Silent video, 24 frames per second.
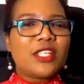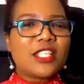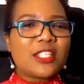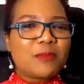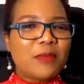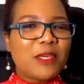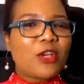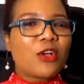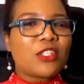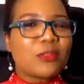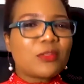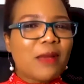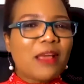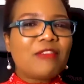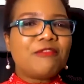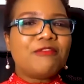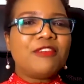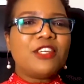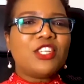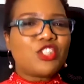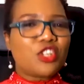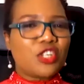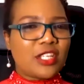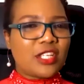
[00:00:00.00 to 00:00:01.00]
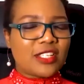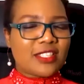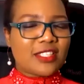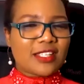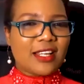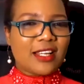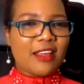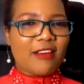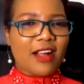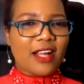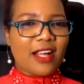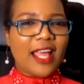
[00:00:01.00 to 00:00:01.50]
because my vision is
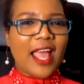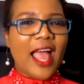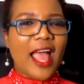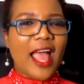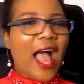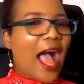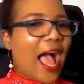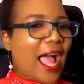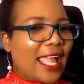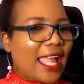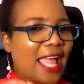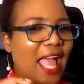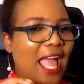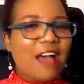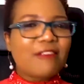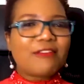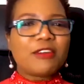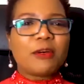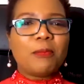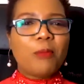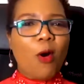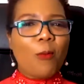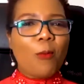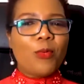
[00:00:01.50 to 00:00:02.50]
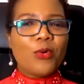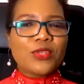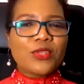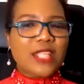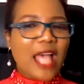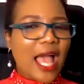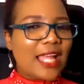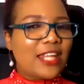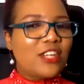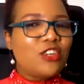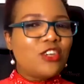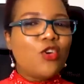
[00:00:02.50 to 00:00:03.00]
clearer. I have a purpose.
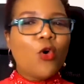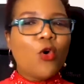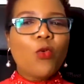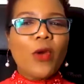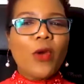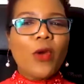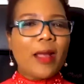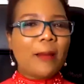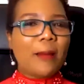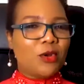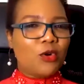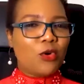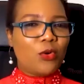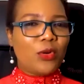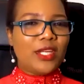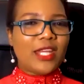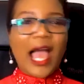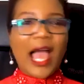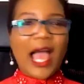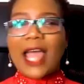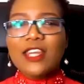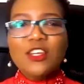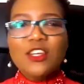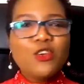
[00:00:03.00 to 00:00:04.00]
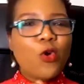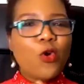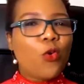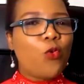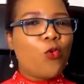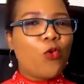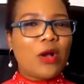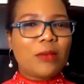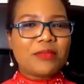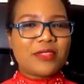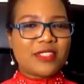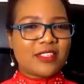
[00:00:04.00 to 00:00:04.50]
I know where I'm going. I know who
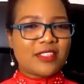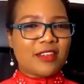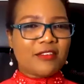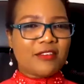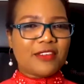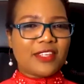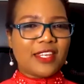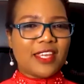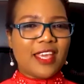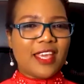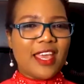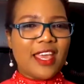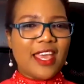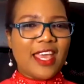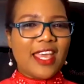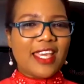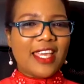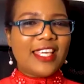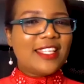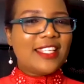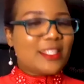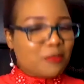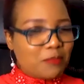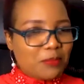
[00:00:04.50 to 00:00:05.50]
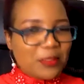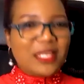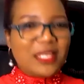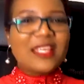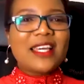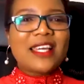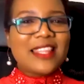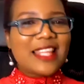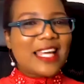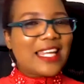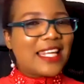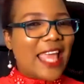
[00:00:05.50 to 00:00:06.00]
I'm serving. He's bigger
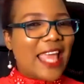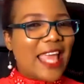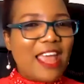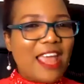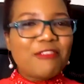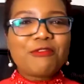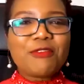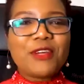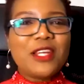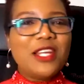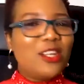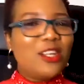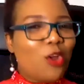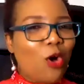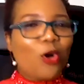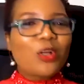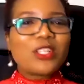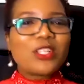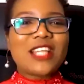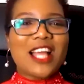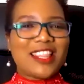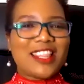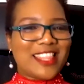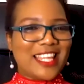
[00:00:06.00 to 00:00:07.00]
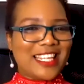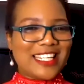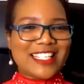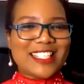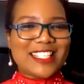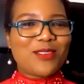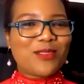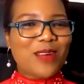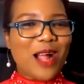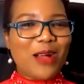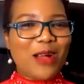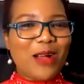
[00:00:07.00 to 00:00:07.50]
than every lockdown that is
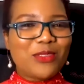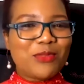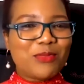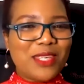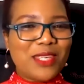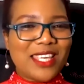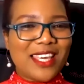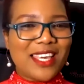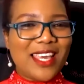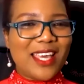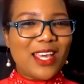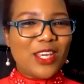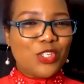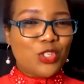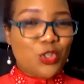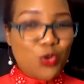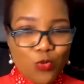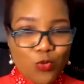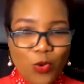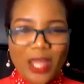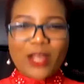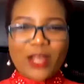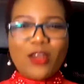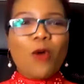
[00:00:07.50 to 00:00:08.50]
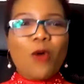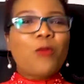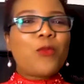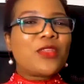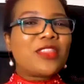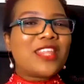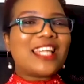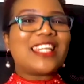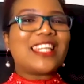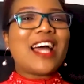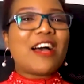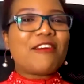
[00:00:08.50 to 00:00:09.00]
around me. You wake up with
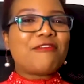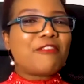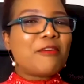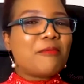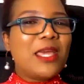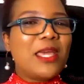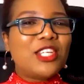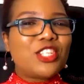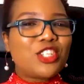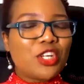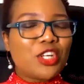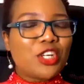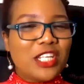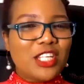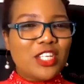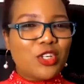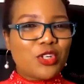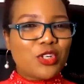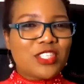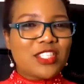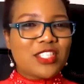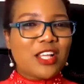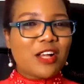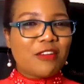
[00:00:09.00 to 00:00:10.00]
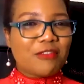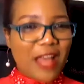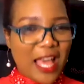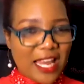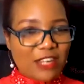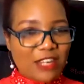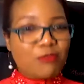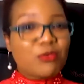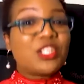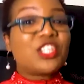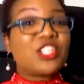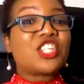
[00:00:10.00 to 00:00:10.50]
that affirmation in yourself and
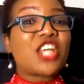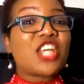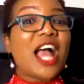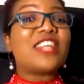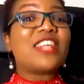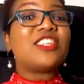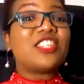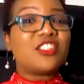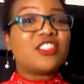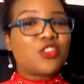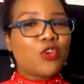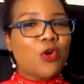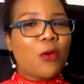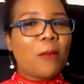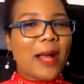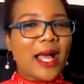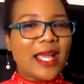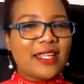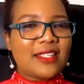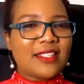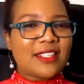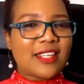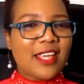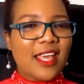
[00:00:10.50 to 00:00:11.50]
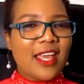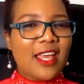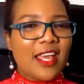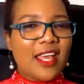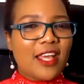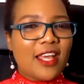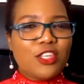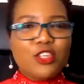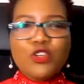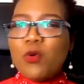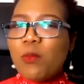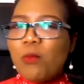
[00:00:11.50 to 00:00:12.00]
it recharges your mind.
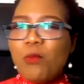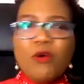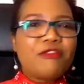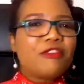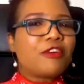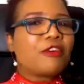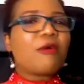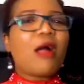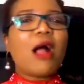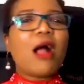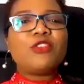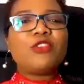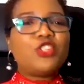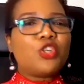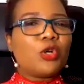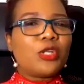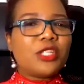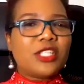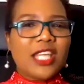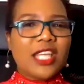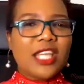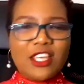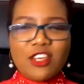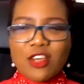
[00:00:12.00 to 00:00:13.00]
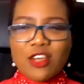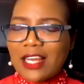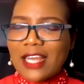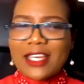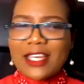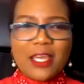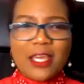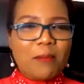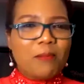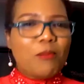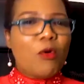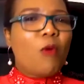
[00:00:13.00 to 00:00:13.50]
You move around your day. You're like
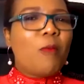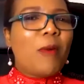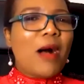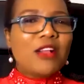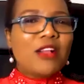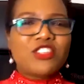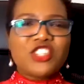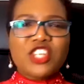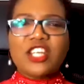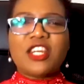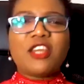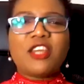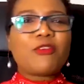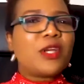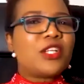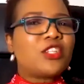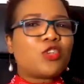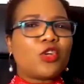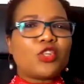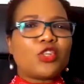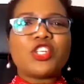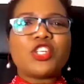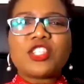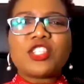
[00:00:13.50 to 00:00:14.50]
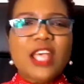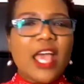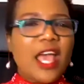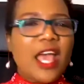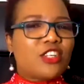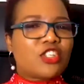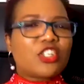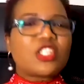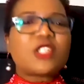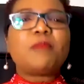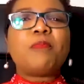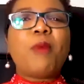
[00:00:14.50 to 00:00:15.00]
a mobile generator,
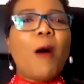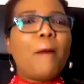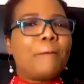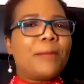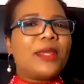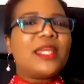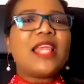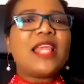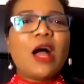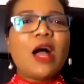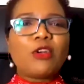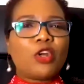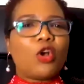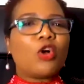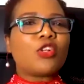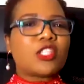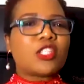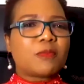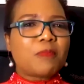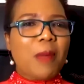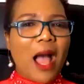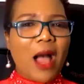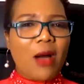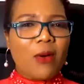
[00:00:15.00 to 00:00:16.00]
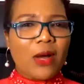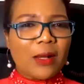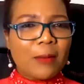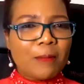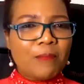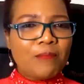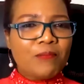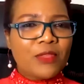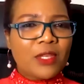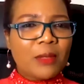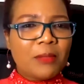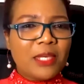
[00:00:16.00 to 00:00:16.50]
just pumping out God's power
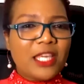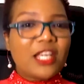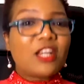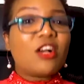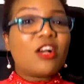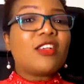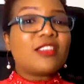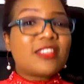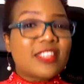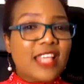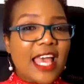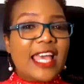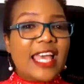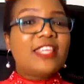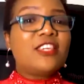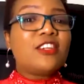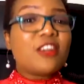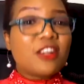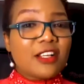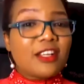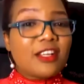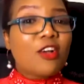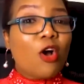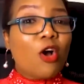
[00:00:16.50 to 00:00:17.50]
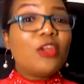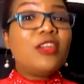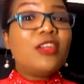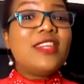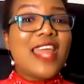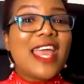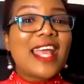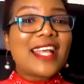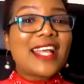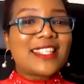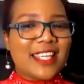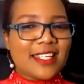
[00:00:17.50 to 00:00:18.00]
because you're
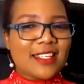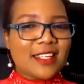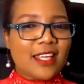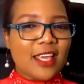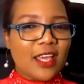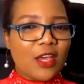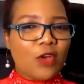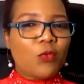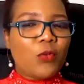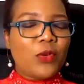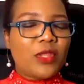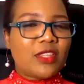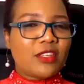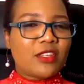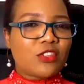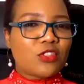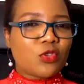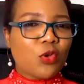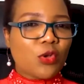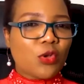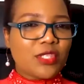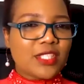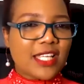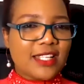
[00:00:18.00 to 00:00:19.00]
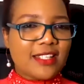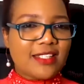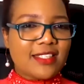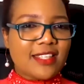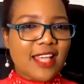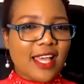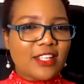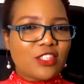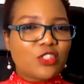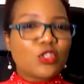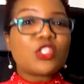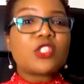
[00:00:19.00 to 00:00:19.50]
connected with the source
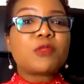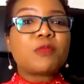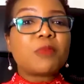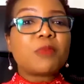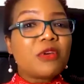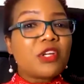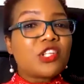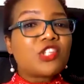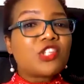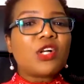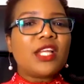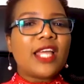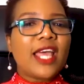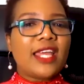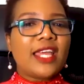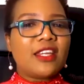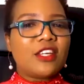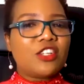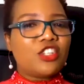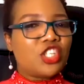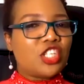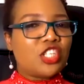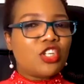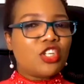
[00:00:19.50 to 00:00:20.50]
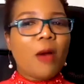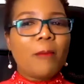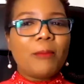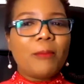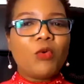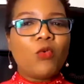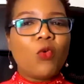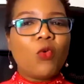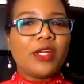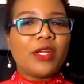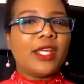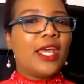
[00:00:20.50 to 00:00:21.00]
inside. So spiritual energy, number
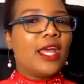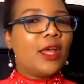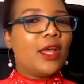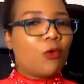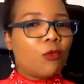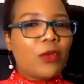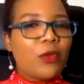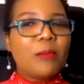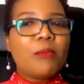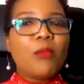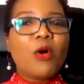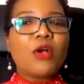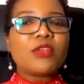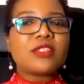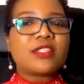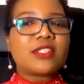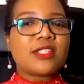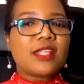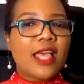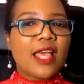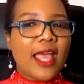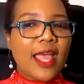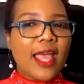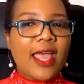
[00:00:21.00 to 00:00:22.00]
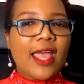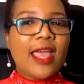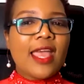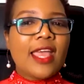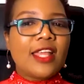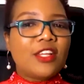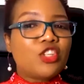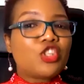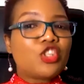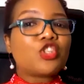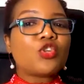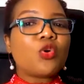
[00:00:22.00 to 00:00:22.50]
1, we must
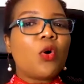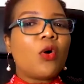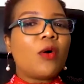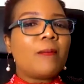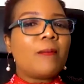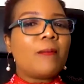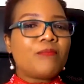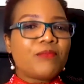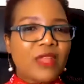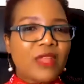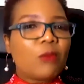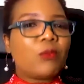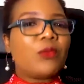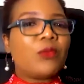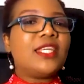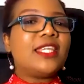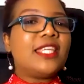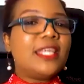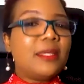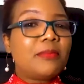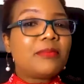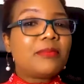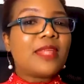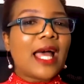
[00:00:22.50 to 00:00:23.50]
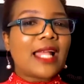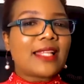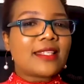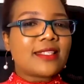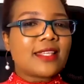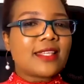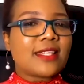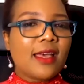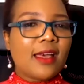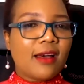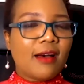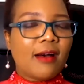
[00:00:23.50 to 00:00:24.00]
ensure that we keep that
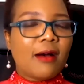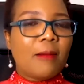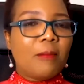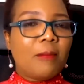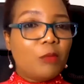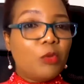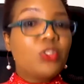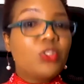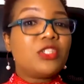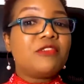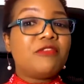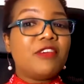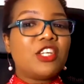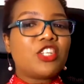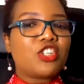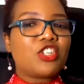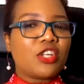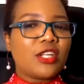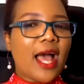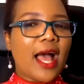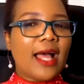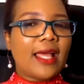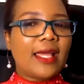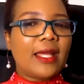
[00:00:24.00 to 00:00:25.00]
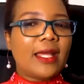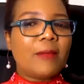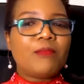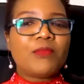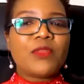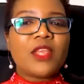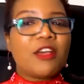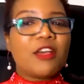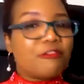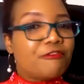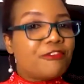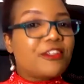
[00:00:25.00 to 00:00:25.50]
motivation high.
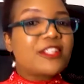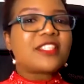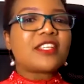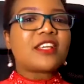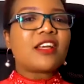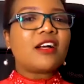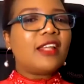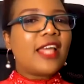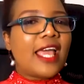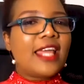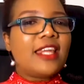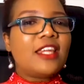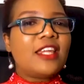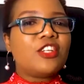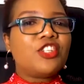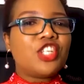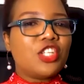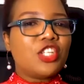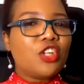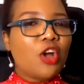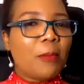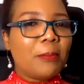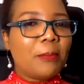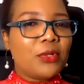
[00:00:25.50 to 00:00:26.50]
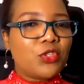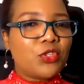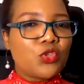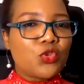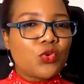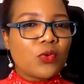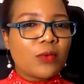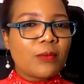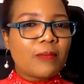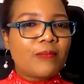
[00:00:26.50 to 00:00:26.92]
Physical energy, number 2.